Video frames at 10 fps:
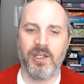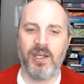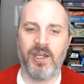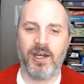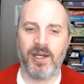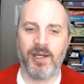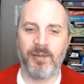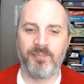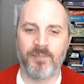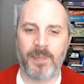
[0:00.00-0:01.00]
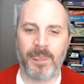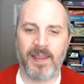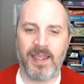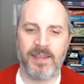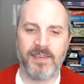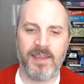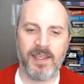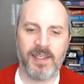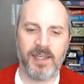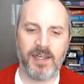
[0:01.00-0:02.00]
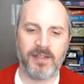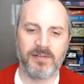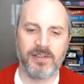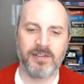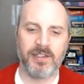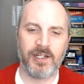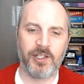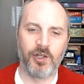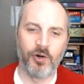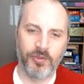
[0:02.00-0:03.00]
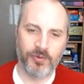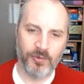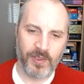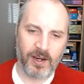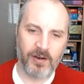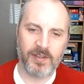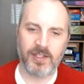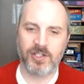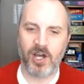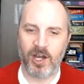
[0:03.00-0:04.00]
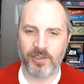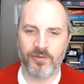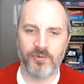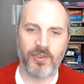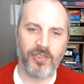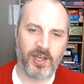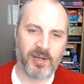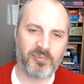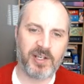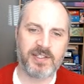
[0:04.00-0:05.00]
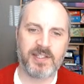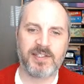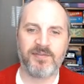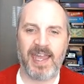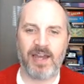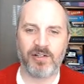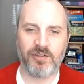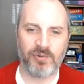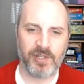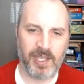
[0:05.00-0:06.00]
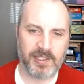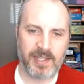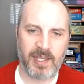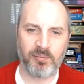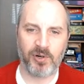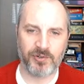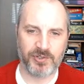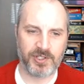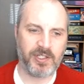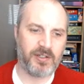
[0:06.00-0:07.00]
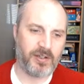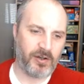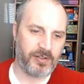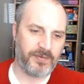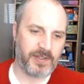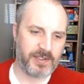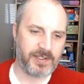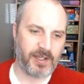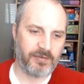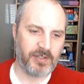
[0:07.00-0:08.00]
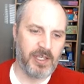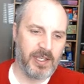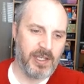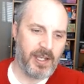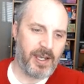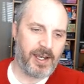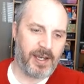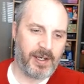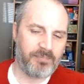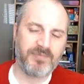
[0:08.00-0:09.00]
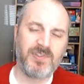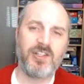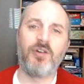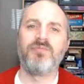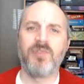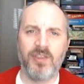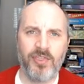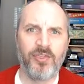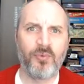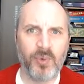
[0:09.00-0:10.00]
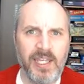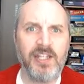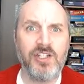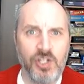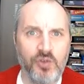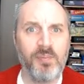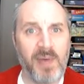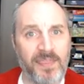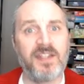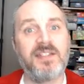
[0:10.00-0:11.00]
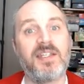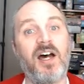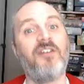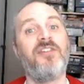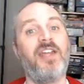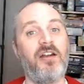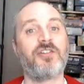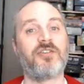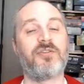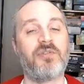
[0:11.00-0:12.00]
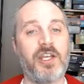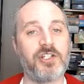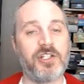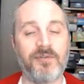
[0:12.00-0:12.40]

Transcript: And they kind of go through there, and they talk through the thought process of how to create that person and all of this stuff. So, 3 new methods of character creation.